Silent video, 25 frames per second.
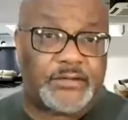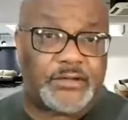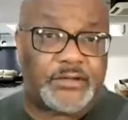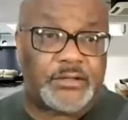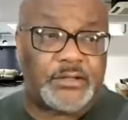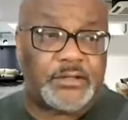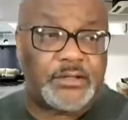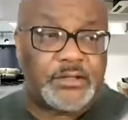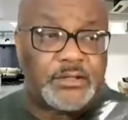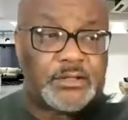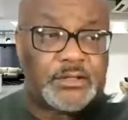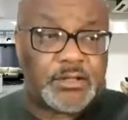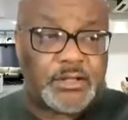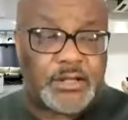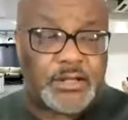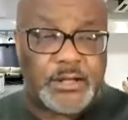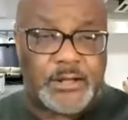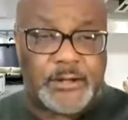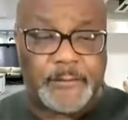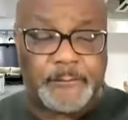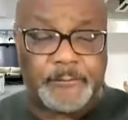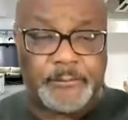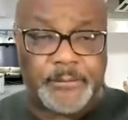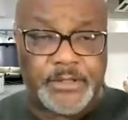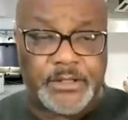it
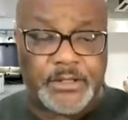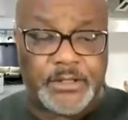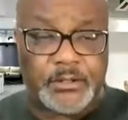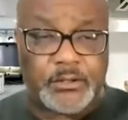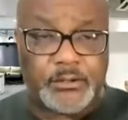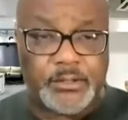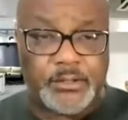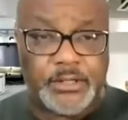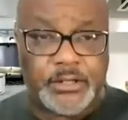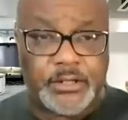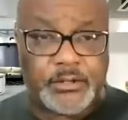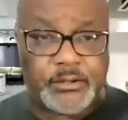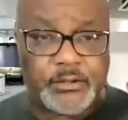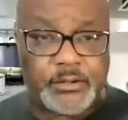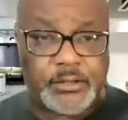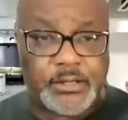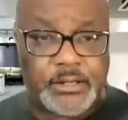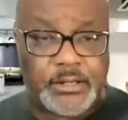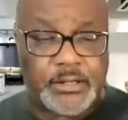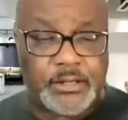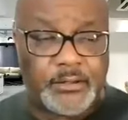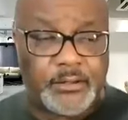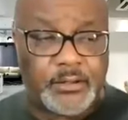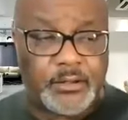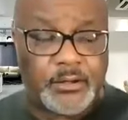um, you know, here
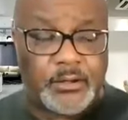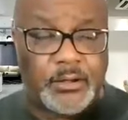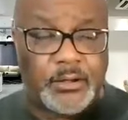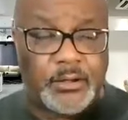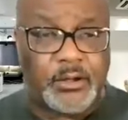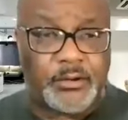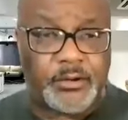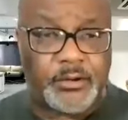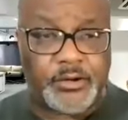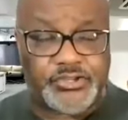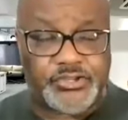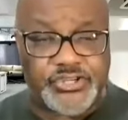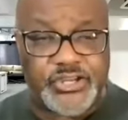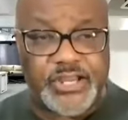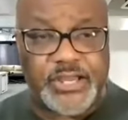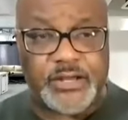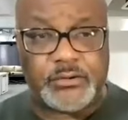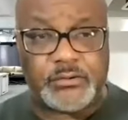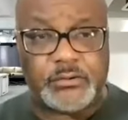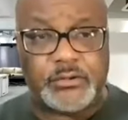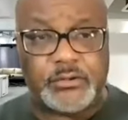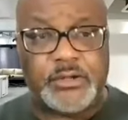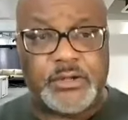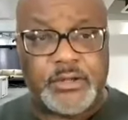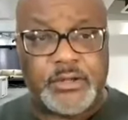uh, on our
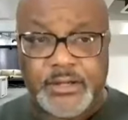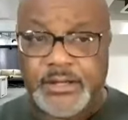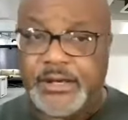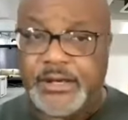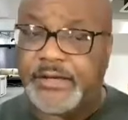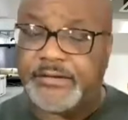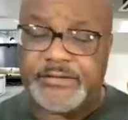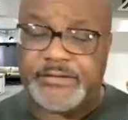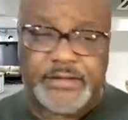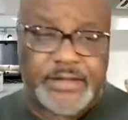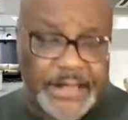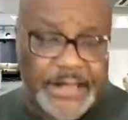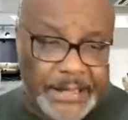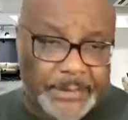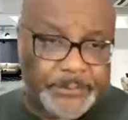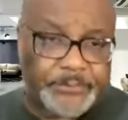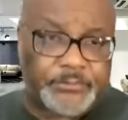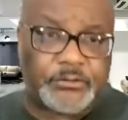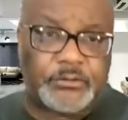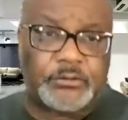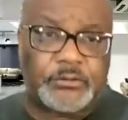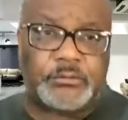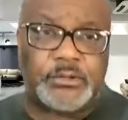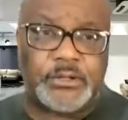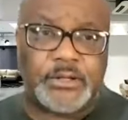channel. And I said,
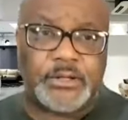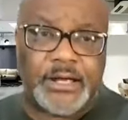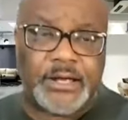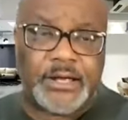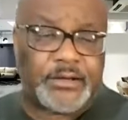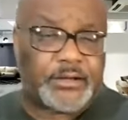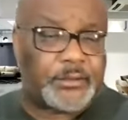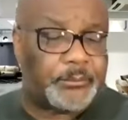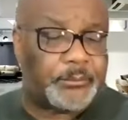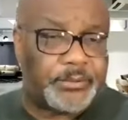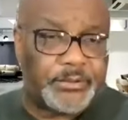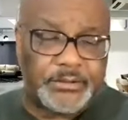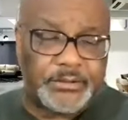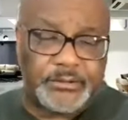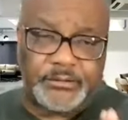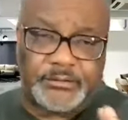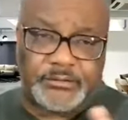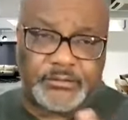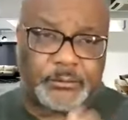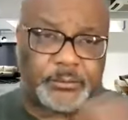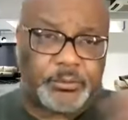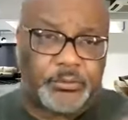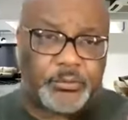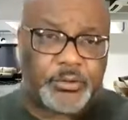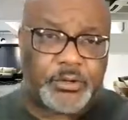absolutely. I completely
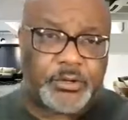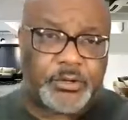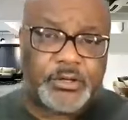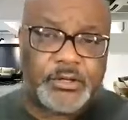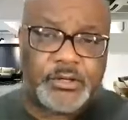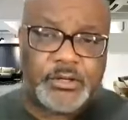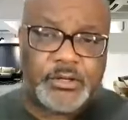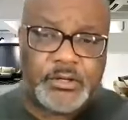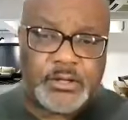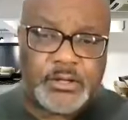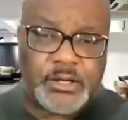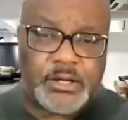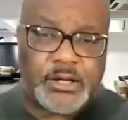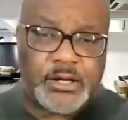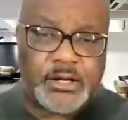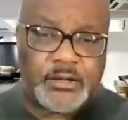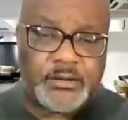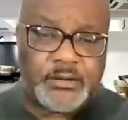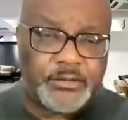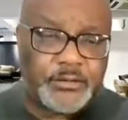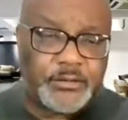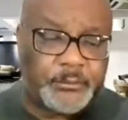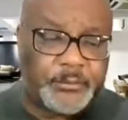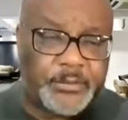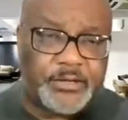support uh,
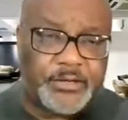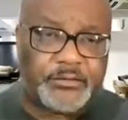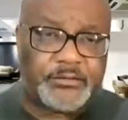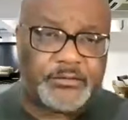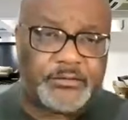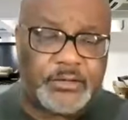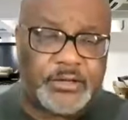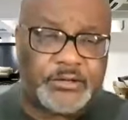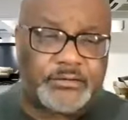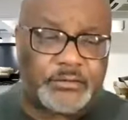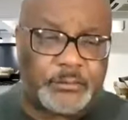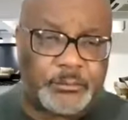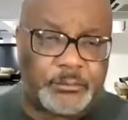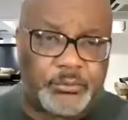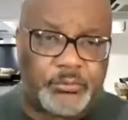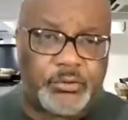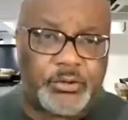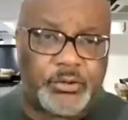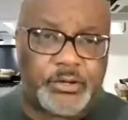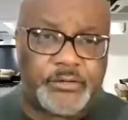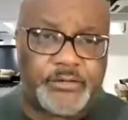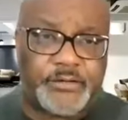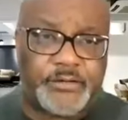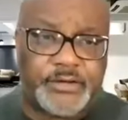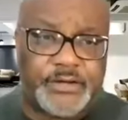the minister. I
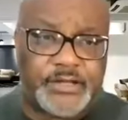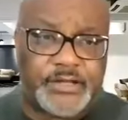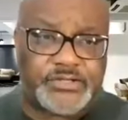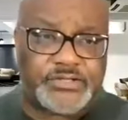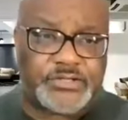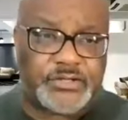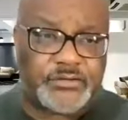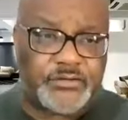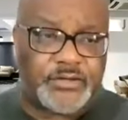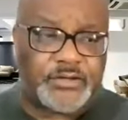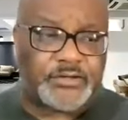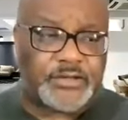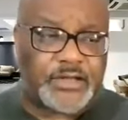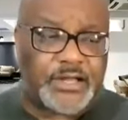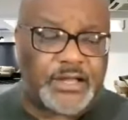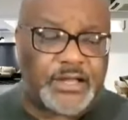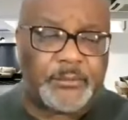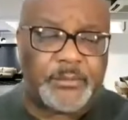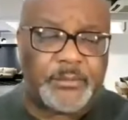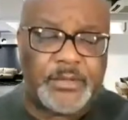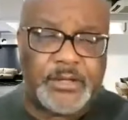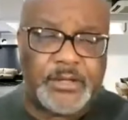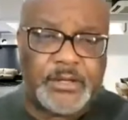support the Nation of Islam.